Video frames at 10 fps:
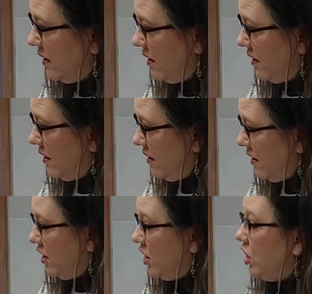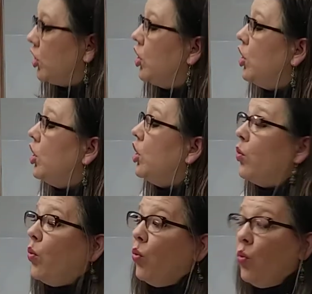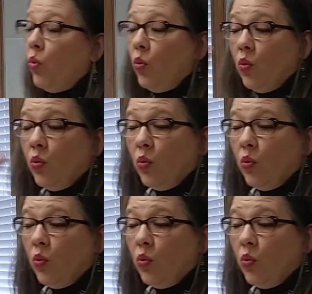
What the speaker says: Courage and bravery, kind of the same thing.